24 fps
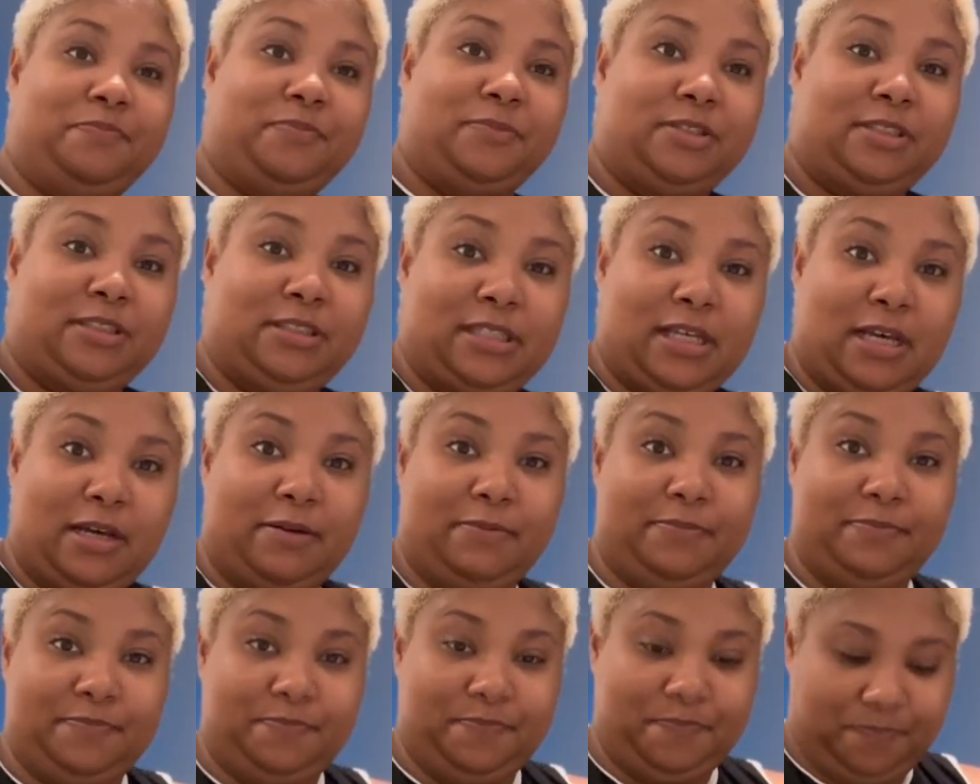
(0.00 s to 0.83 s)

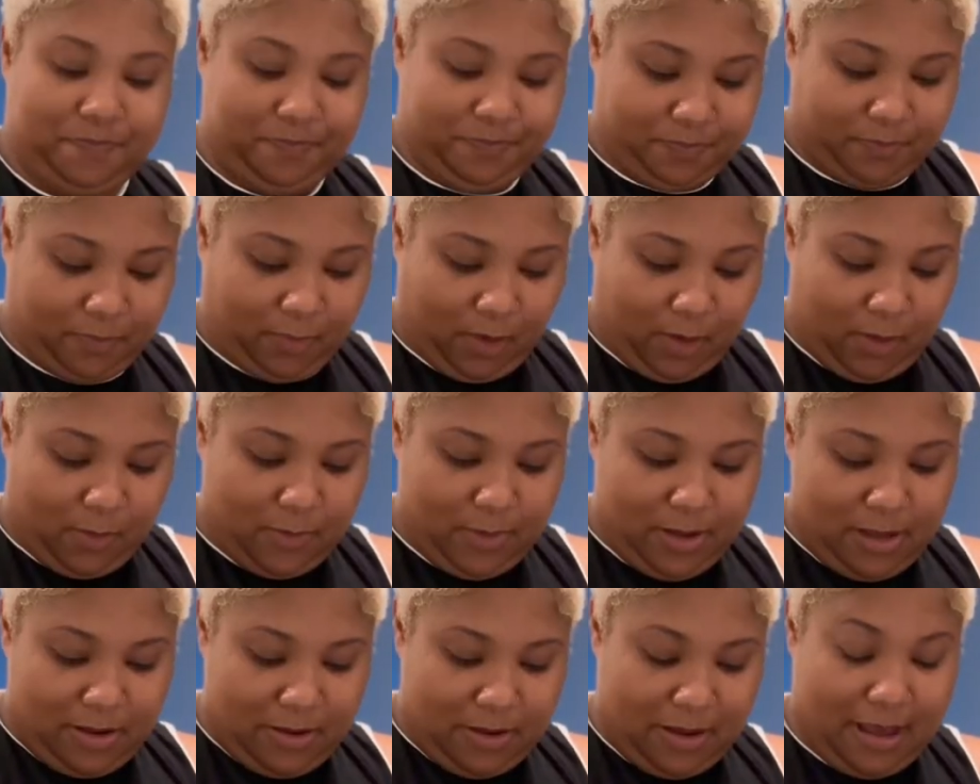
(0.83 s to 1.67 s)
So
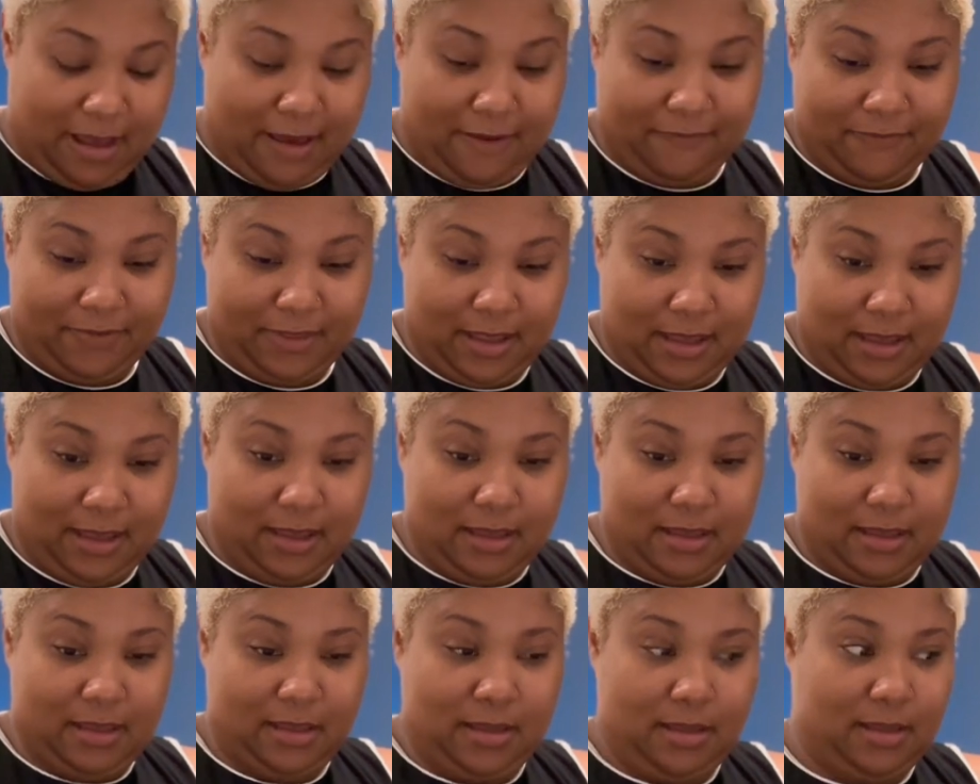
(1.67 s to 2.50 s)
we're gonna have to
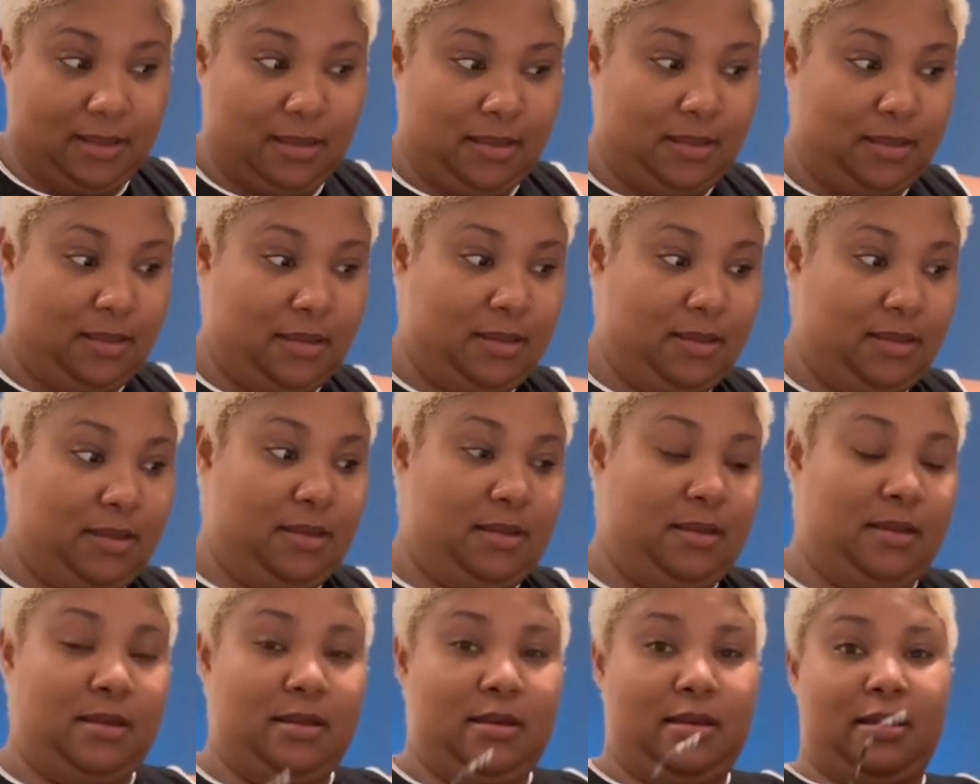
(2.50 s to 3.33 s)

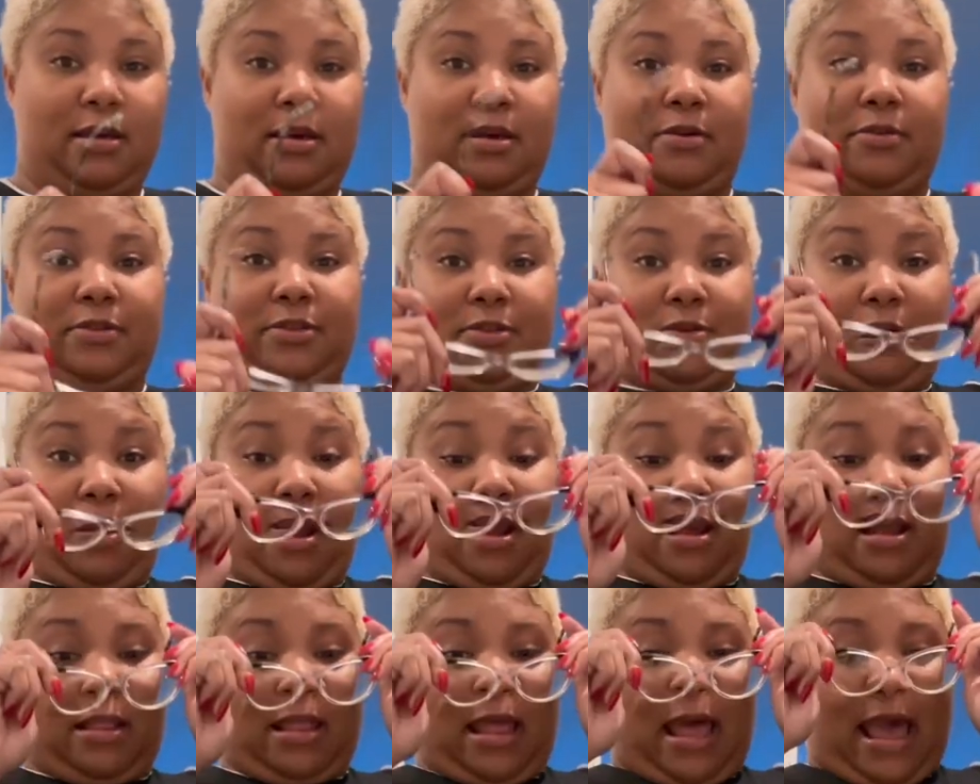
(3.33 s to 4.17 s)
go to
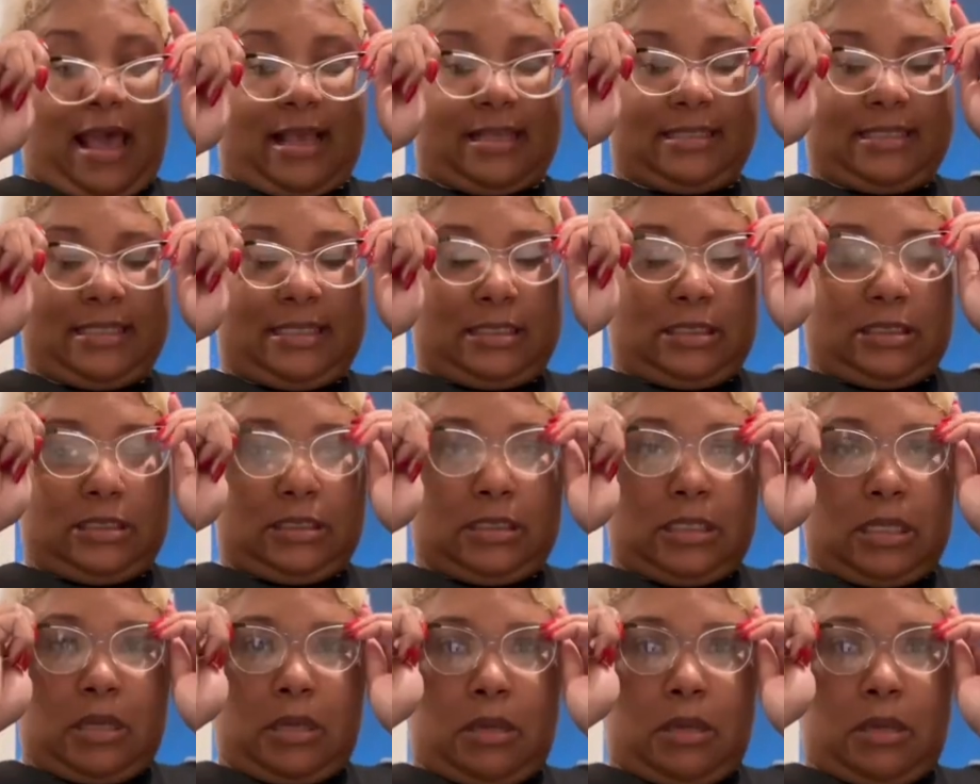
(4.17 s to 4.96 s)
our glasses.